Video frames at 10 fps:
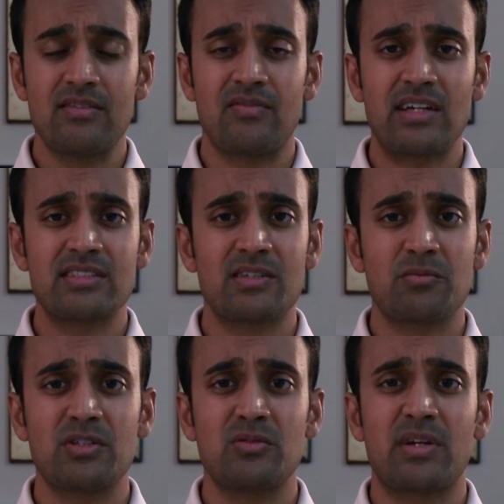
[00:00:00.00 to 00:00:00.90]
Find
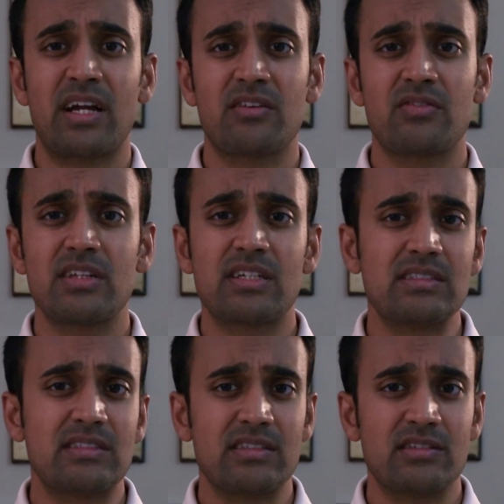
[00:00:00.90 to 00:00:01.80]
someone who carefully
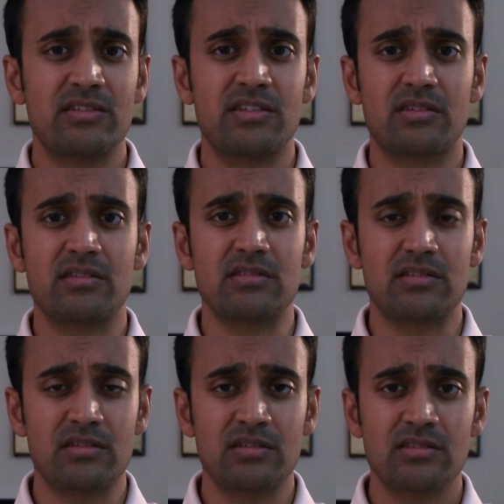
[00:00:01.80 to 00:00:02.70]
considers your
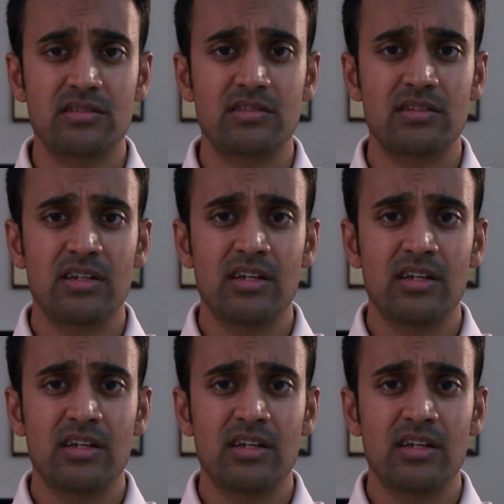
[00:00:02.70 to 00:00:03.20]
concerns.